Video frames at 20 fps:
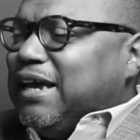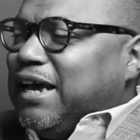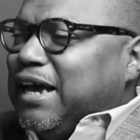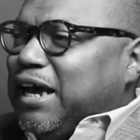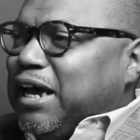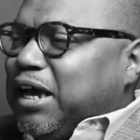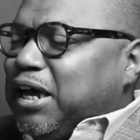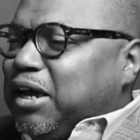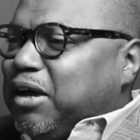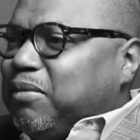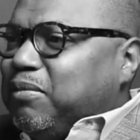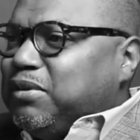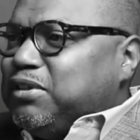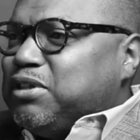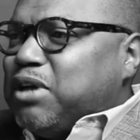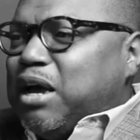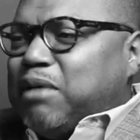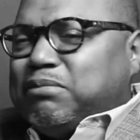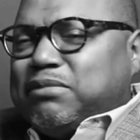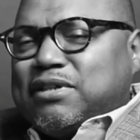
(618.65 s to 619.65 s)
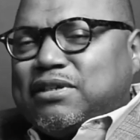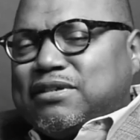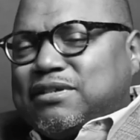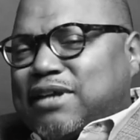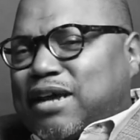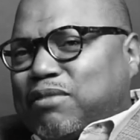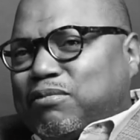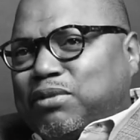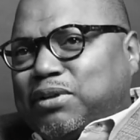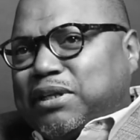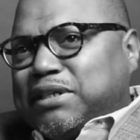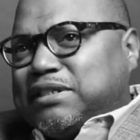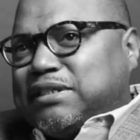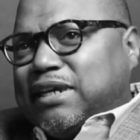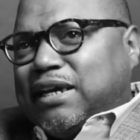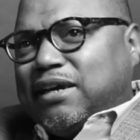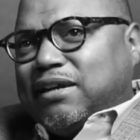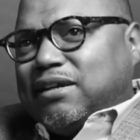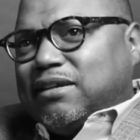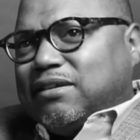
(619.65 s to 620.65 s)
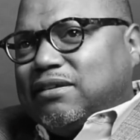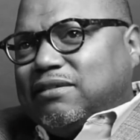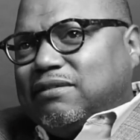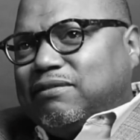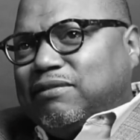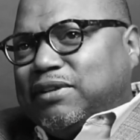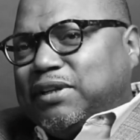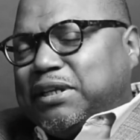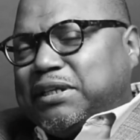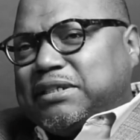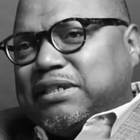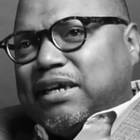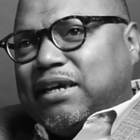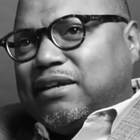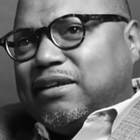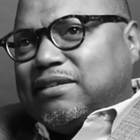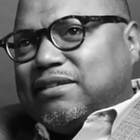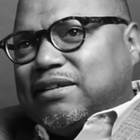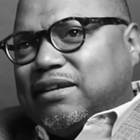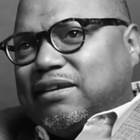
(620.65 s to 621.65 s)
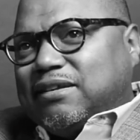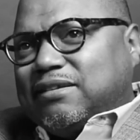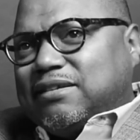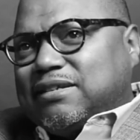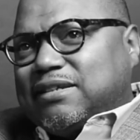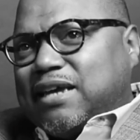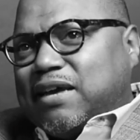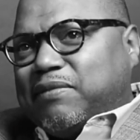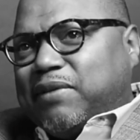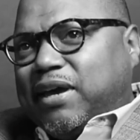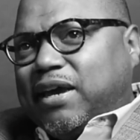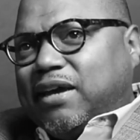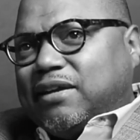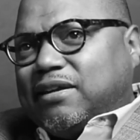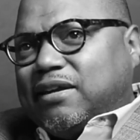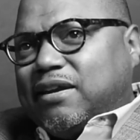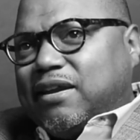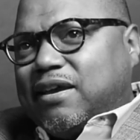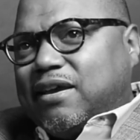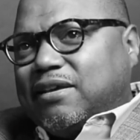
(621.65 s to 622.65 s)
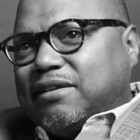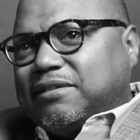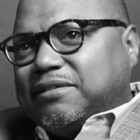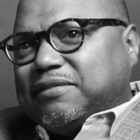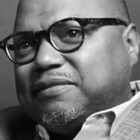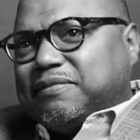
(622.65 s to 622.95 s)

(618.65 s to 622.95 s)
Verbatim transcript: Um, so I'm just I'm really excited, really excited to just have a hand in that.